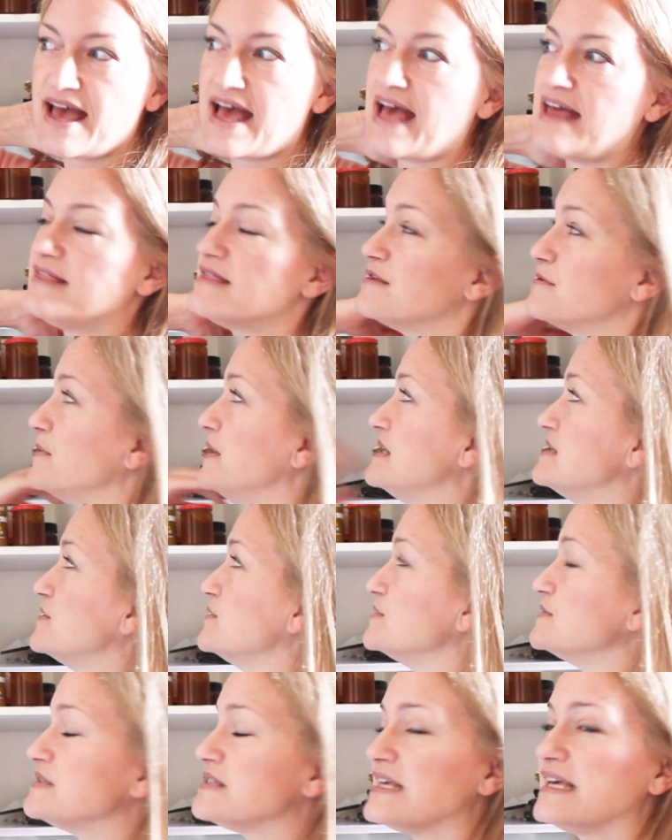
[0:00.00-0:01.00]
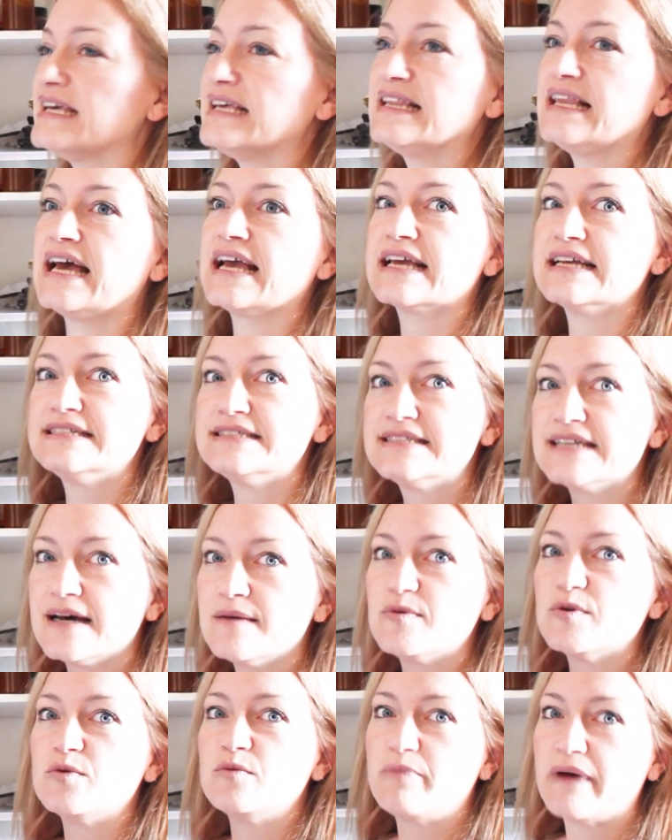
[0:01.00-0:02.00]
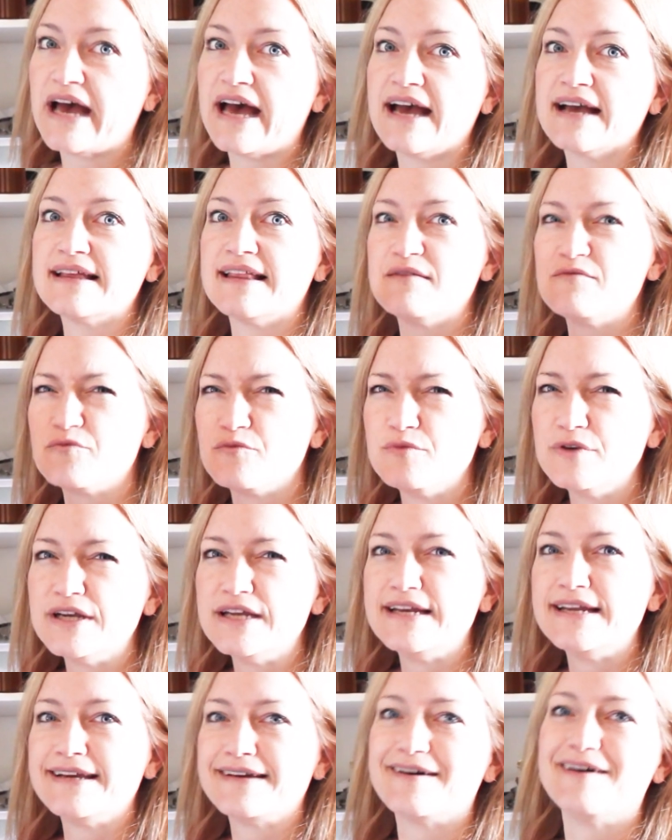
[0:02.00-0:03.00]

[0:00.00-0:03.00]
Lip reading: And 3 Tulsi, like a double bag of really